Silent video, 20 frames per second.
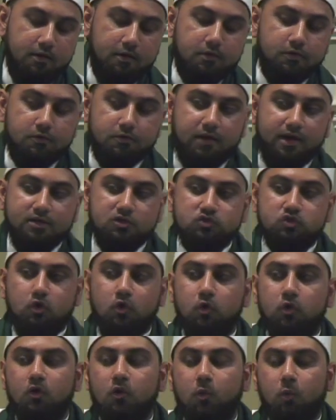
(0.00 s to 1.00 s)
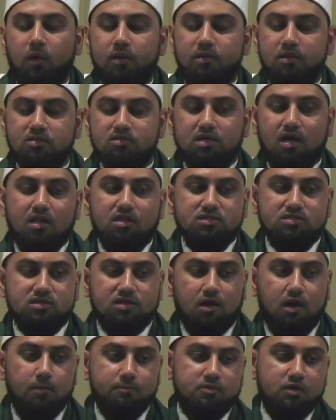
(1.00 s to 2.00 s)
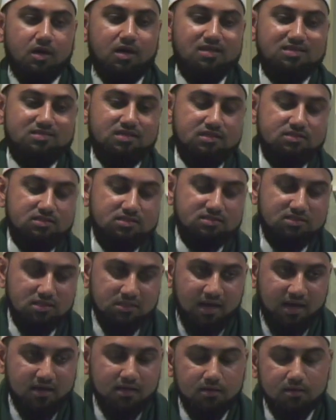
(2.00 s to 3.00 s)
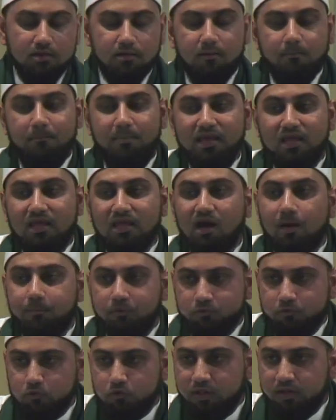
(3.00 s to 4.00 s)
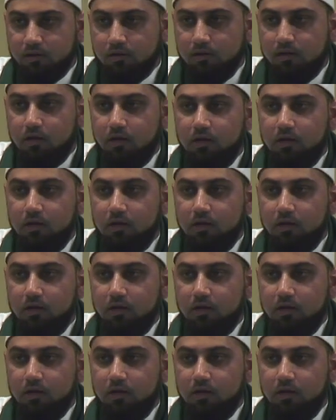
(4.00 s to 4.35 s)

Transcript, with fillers: Right? So when the scholars come to a consensus, they're not making up a ruling.